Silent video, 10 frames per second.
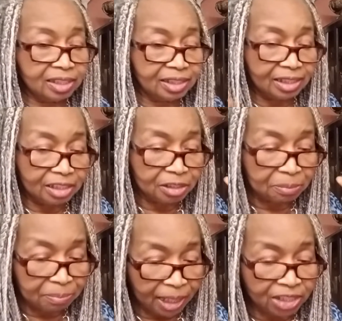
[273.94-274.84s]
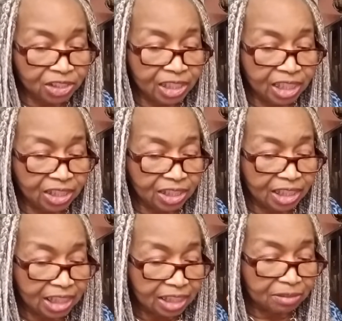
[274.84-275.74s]
Your imagination
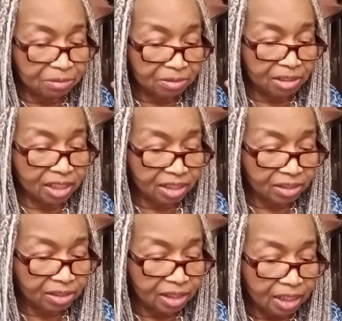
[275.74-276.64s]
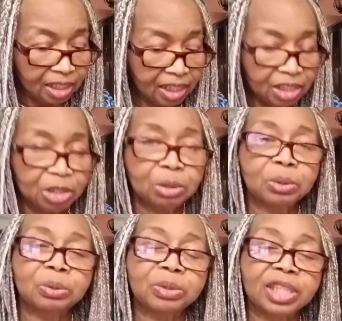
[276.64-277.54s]
is a real
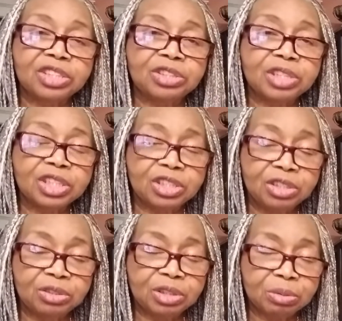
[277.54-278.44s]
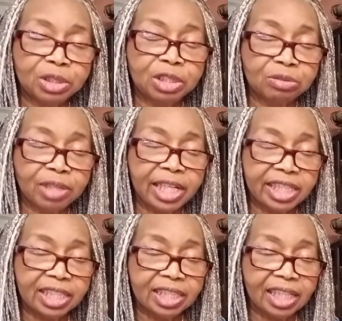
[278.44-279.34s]
tool that you can use when you're
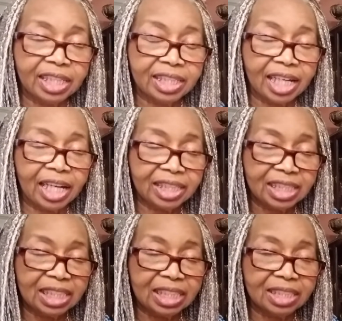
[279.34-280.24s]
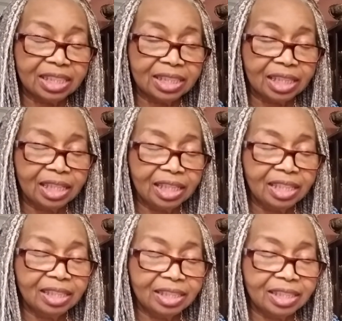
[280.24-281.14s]
writing, and that is
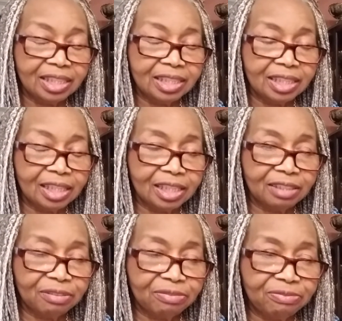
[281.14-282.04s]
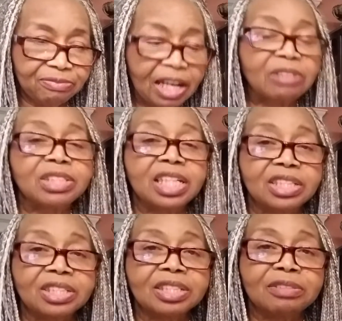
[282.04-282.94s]
the
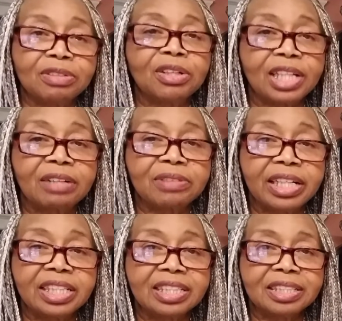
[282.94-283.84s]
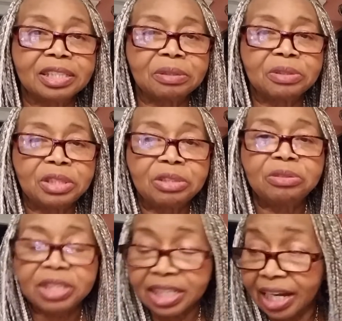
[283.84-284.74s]
foundation of all our writing. So
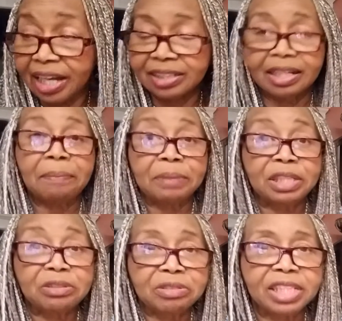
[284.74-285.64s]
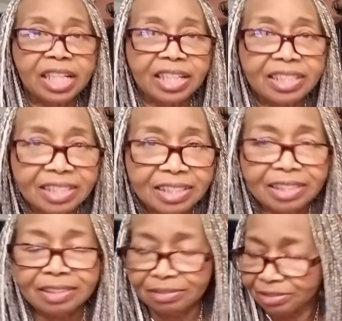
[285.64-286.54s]
use that, be
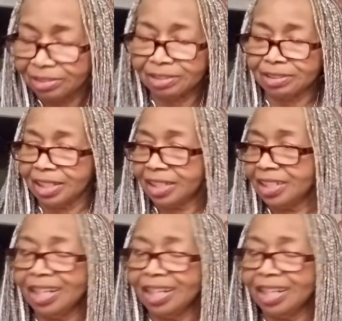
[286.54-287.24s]
creative, okay?